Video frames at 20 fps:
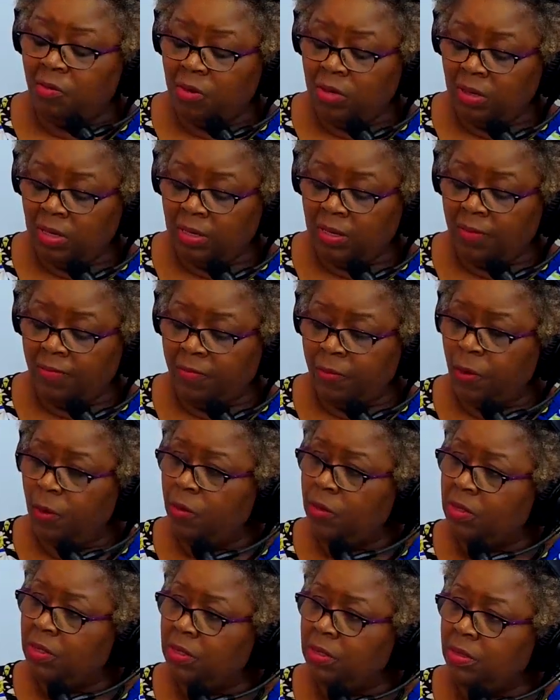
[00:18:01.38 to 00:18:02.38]
we're looking
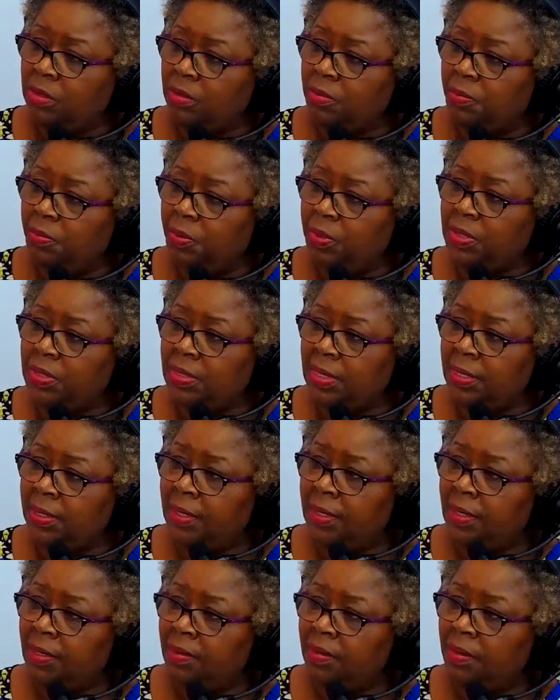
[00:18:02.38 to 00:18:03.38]
forward to
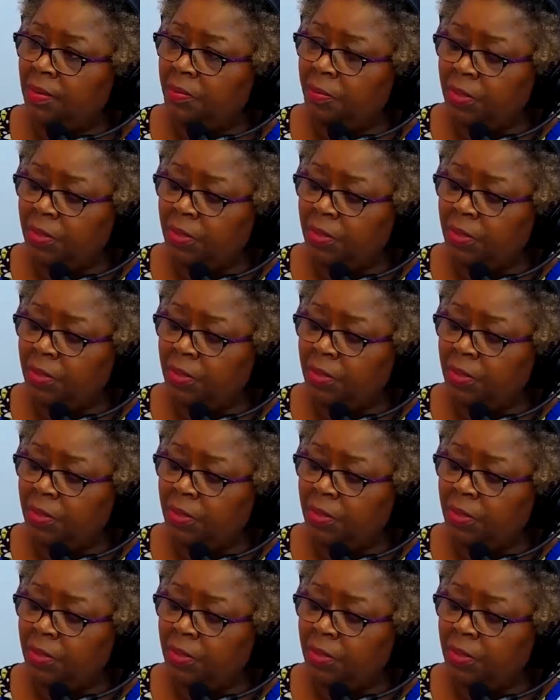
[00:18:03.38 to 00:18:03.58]
presenting